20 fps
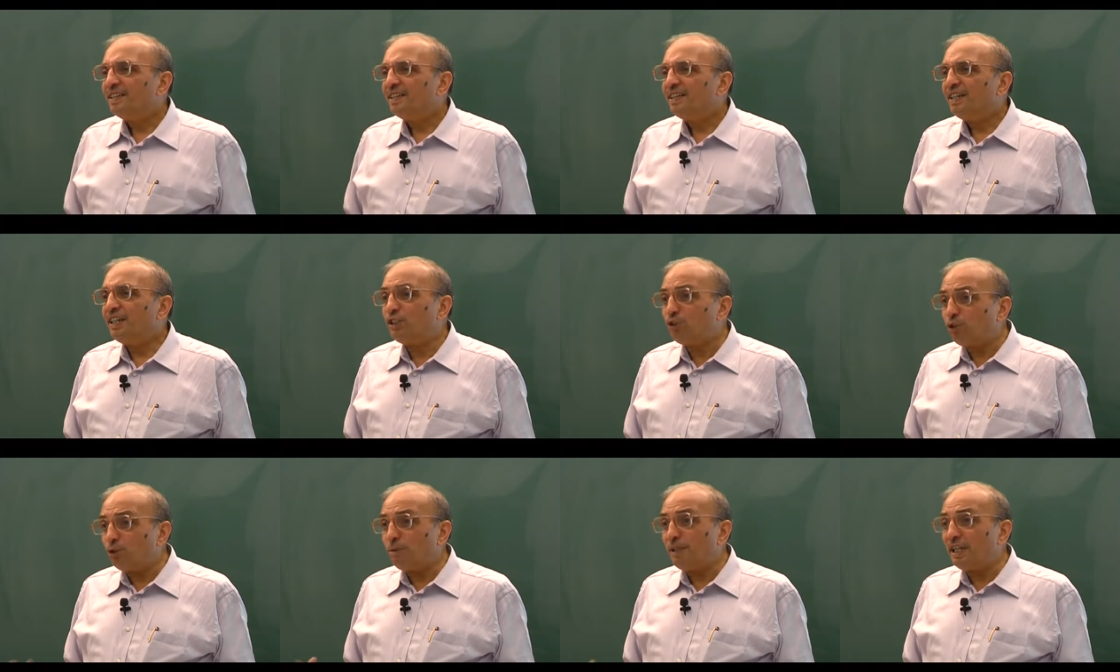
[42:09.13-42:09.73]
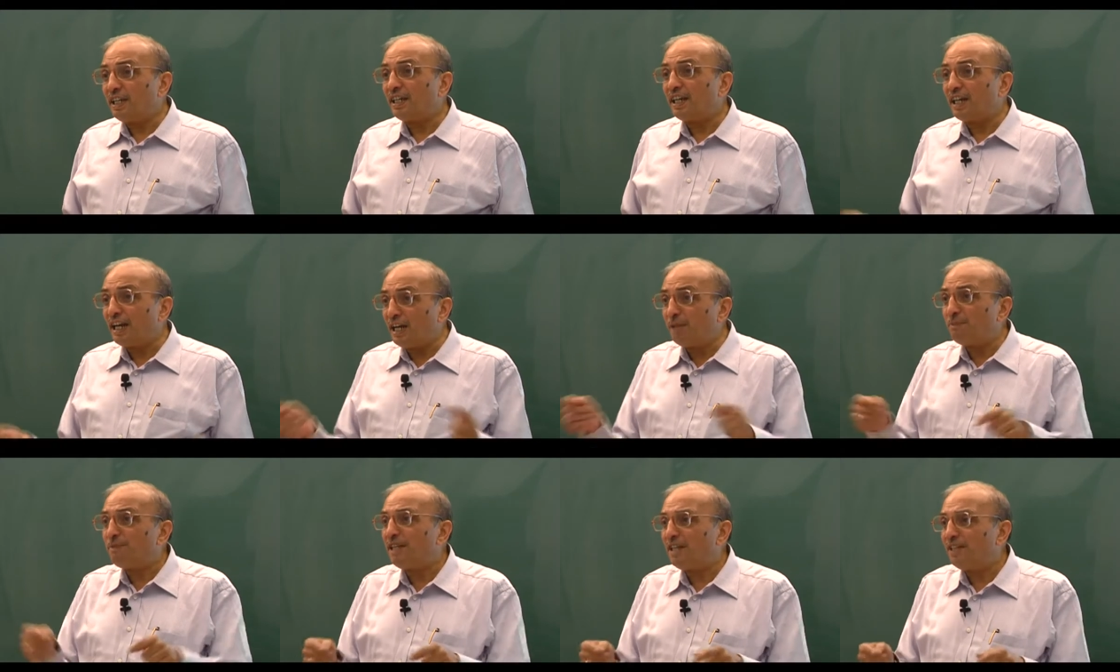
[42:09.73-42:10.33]
It should be
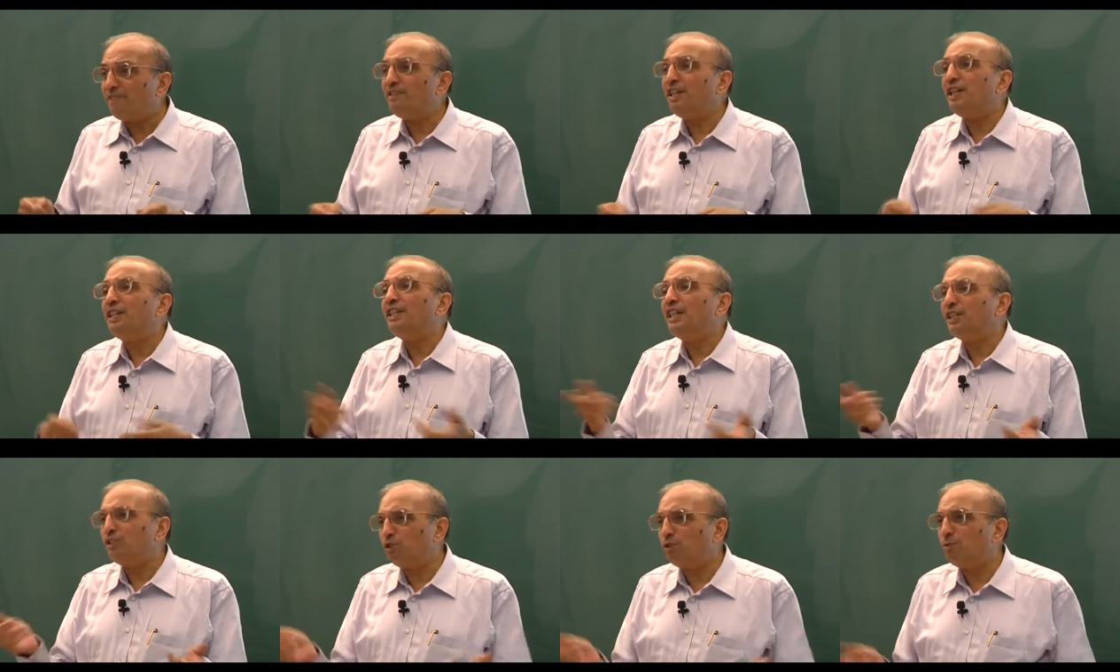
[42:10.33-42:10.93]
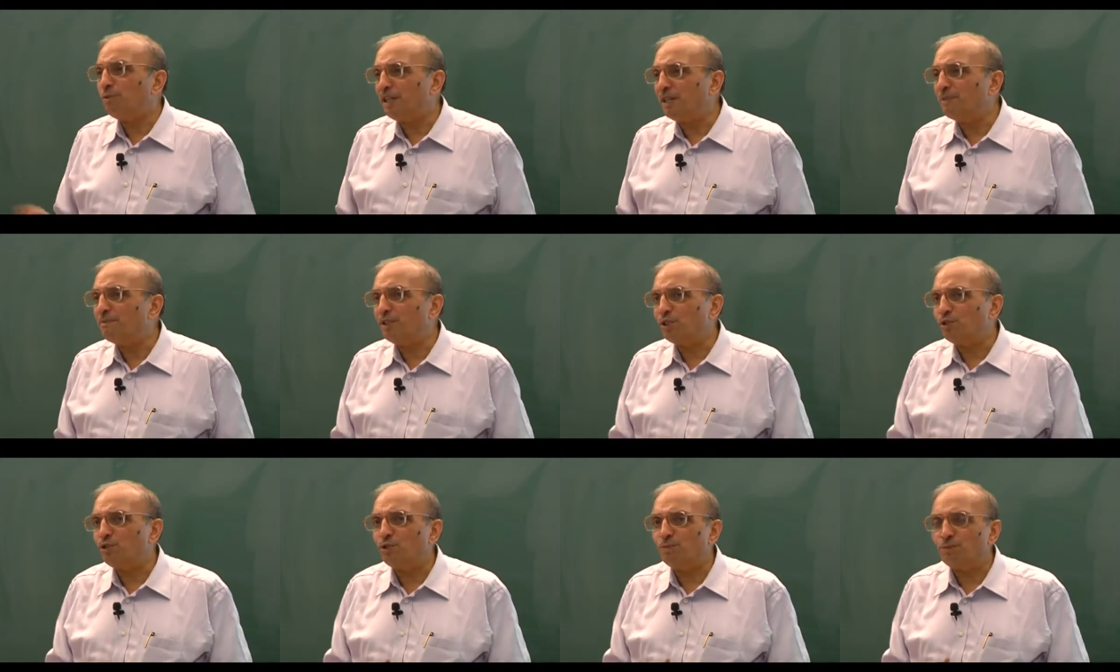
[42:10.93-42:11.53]
correct behavior that should become
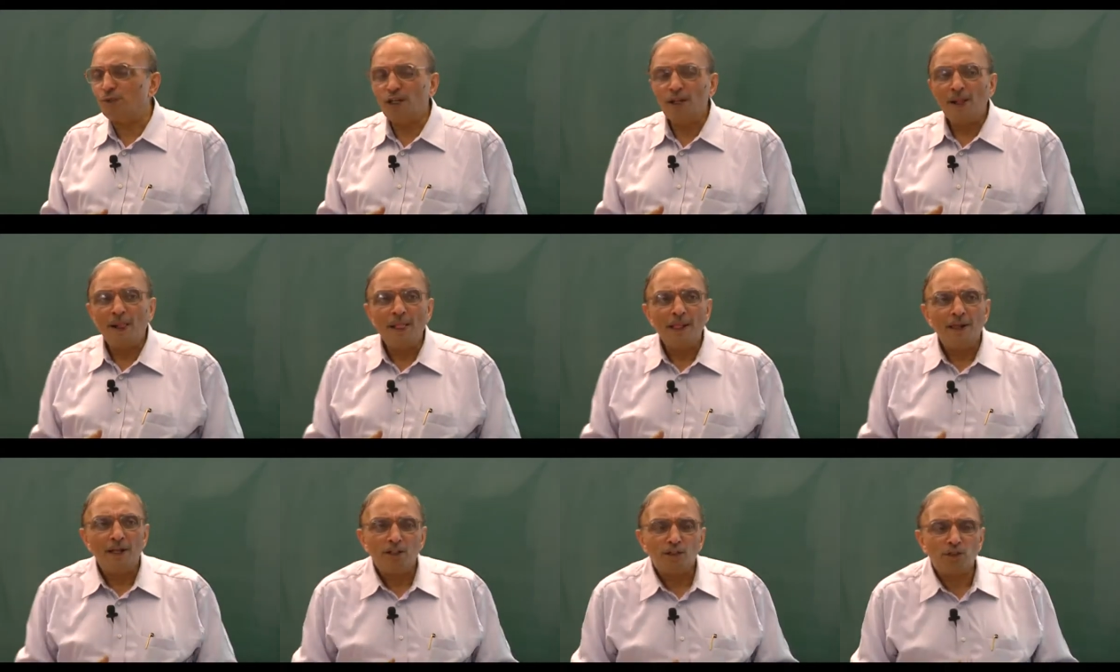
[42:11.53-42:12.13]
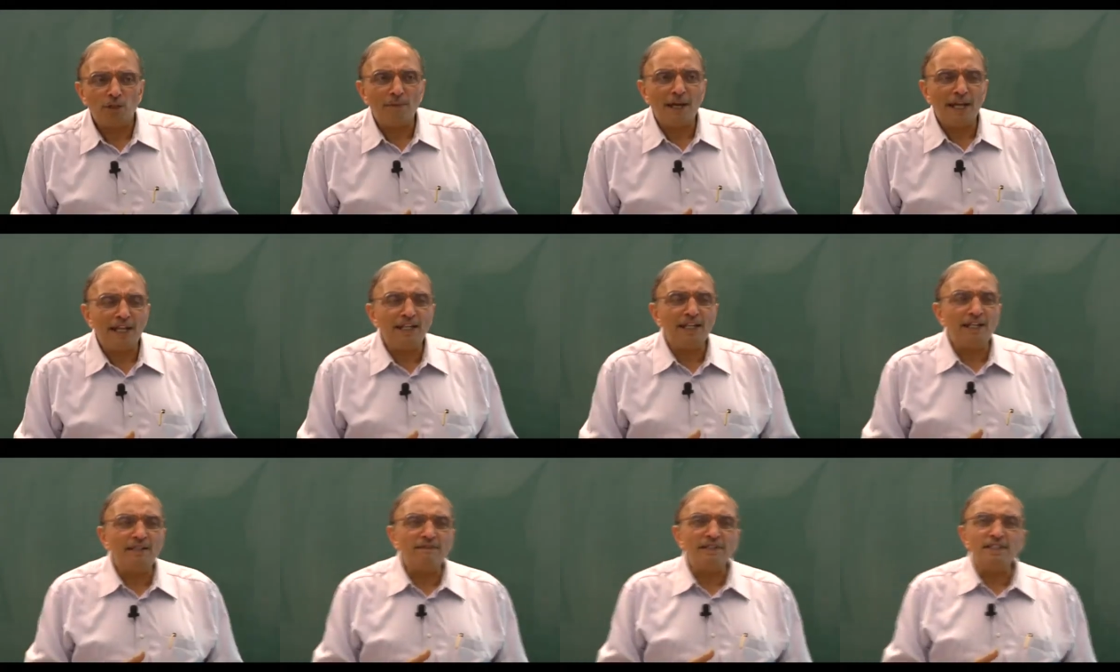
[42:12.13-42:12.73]
a role model. So my
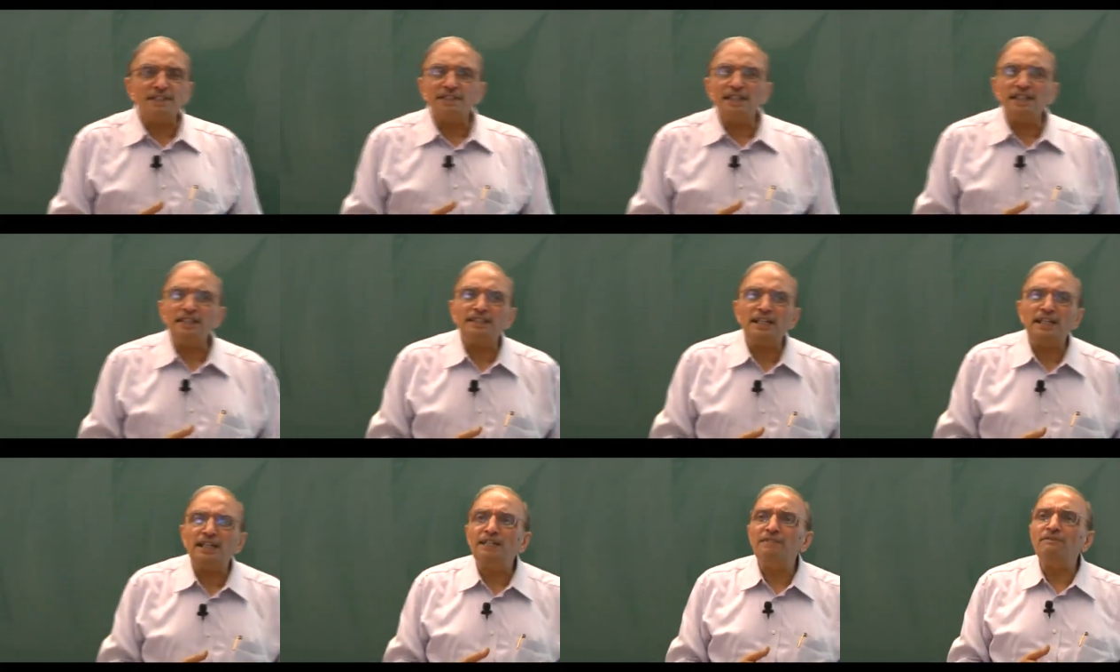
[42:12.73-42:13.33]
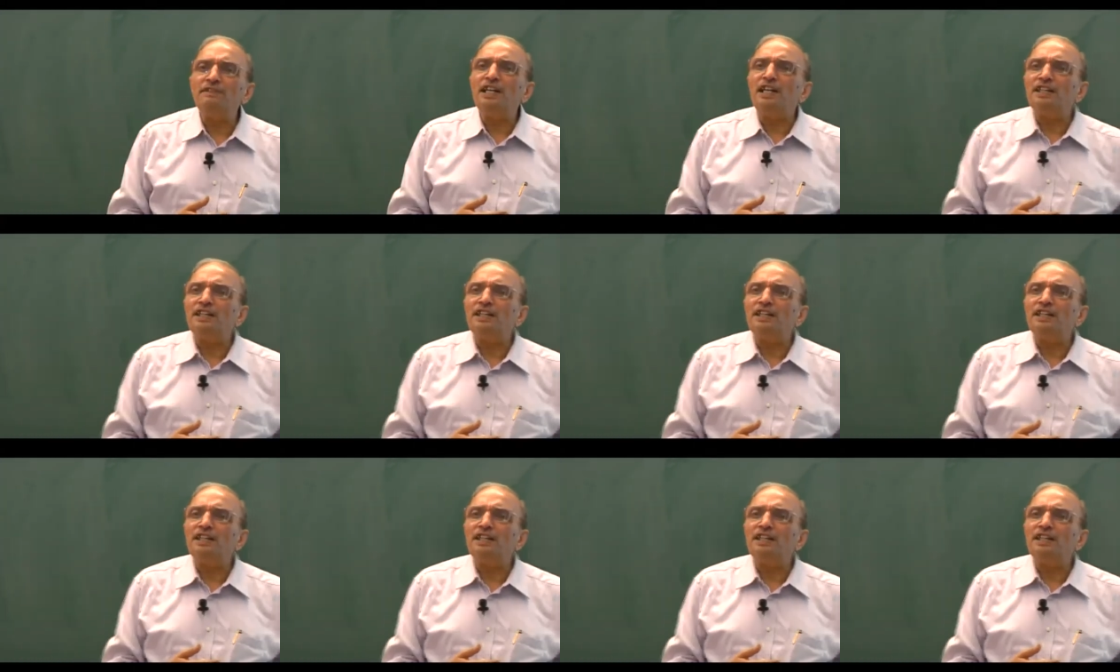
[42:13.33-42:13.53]
request is that even